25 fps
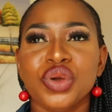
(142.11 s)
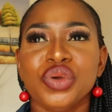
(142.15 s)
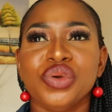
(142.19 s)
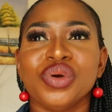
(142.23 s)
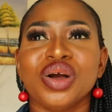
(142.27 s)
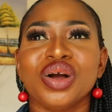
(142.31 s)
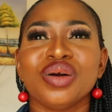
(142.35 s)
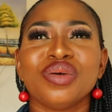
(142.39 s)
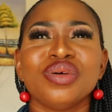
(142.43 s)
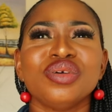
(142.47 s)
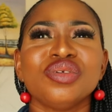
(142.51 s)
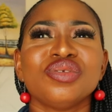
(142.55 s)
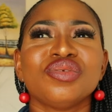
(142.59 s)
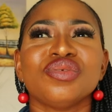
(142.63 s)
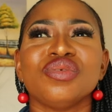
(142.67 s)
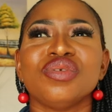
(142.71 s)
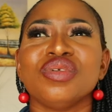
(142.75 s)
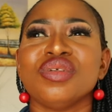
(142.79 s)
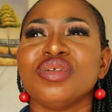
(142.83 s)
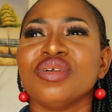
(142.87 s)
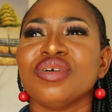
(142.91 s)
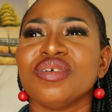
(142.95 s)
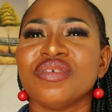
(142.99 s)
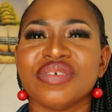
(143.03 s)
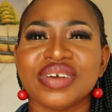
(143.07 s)
You are going to
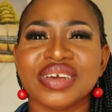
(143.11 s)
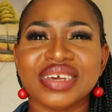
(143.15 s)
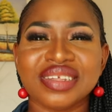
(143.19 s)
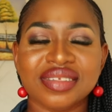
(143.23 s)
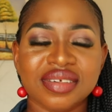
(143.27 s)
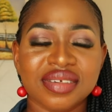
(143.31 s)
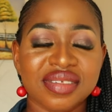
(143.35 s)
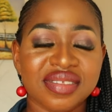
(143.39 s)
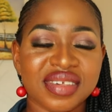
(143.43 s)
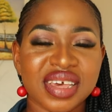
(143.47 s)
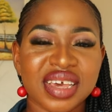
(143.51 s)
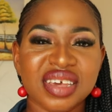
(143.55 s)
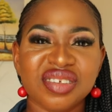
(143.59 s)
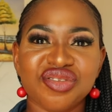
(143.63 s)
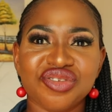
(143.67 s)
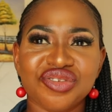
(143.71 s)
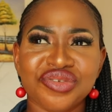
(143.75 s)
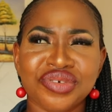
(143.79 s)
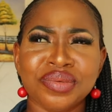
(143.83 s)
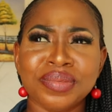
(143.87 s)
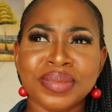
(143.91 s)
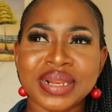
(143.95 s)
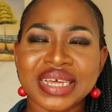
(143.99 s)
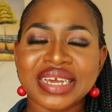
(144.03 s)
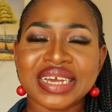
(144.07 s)
love it. It's
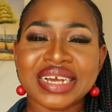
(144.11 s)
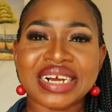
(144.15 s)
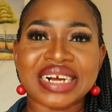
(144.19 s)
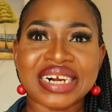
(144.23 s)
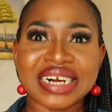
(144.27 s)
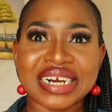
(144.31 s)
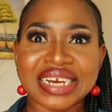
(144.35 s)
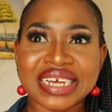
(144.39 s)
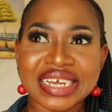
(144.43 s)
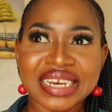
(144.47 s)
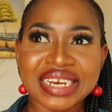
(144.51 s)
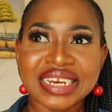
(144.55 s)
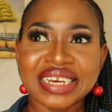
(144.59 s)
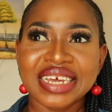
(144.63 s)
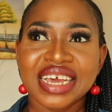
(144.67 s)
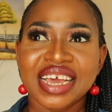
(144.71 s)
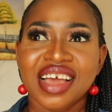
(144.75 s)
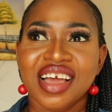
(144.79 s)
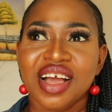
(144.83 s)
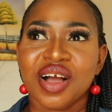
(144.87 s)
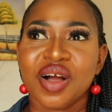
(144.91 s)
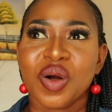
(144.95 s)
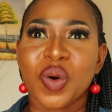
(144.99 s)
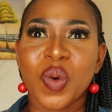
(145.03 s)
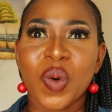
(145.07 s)
extremely clean,
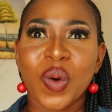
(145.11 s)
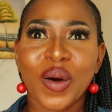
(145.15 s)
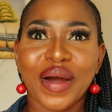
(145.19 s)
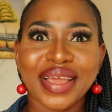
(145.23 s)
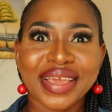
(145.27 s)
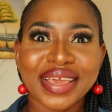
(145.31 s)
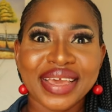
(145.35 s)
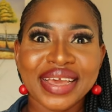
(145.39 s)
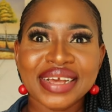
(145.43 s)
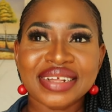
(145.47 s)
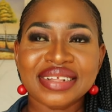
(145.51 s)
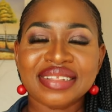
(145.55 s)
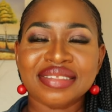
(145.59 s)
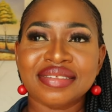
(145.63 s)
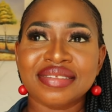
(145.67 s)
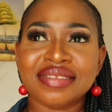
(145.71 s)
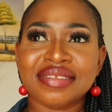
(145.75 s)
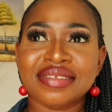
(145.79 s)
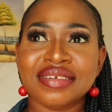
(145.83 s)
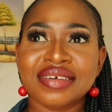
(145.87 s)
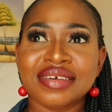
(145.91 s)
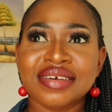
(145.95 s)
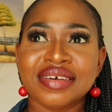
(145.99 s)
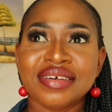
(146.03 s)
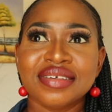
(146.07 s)

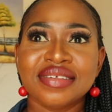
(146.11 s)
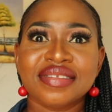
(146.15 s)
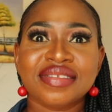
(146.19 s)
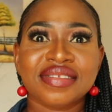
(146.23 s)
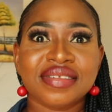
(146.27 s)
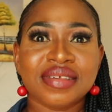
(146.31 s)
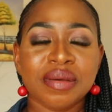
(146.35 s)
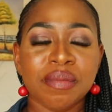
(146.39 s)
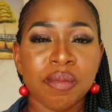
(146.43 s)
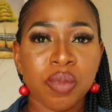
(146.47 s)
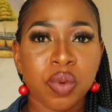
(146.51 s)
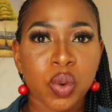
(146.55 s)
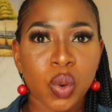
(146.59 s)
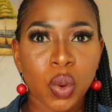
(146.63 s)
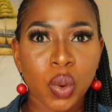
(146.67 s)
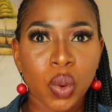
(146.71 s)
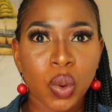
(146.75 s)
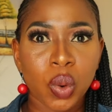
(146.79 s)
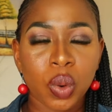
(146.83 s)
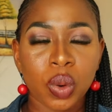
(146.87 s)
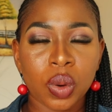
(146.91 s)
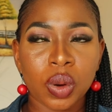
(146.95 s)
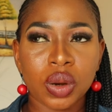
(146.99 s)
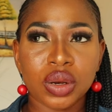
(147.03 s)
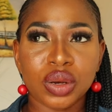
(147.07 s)
quiet,
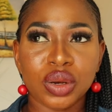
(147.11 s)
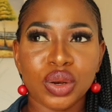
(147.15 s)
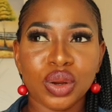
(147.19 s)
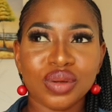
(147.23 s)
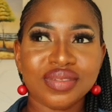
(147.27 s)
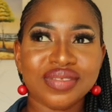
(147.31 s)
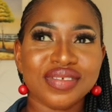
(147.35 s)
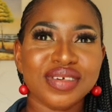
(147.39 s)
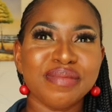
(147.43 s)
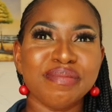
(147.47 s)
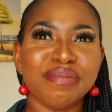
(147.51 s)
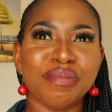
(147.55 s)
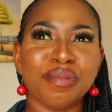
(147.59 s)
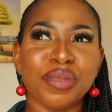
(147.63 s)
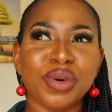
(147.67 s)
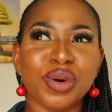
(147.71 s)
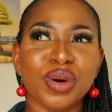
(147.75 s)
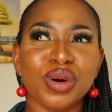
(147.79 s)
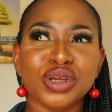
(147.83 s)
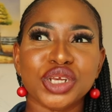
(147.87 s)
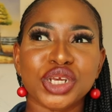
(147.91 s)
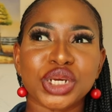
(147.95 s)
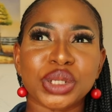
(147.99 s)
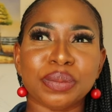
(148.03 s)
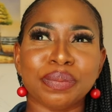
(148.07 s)
simple, nothing
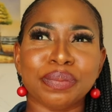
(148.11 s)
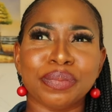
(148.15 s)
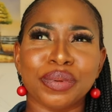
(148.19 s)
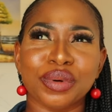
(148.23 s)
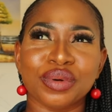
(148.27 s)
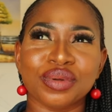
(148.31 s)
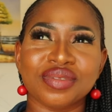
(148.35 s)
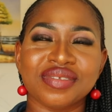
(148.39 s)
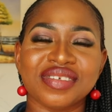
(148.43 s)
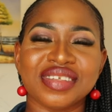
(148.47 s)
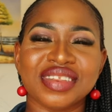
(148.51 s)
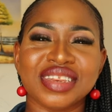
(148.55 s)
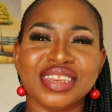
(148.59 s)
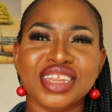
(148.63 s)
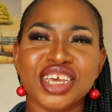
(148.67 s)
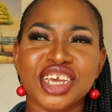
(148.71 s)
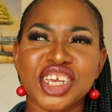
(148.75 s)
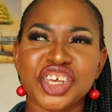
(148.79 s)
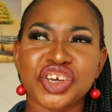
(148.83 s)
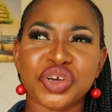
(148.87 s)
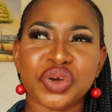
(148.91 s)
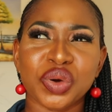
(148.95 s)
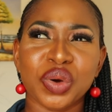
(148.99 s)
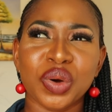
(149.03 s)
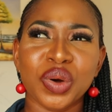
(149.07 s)
much, but
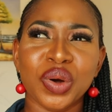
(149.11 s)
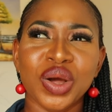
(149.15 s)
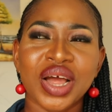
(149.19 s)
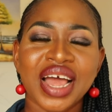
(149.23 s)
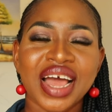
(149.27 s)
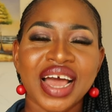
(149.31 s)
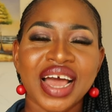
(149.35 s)
nature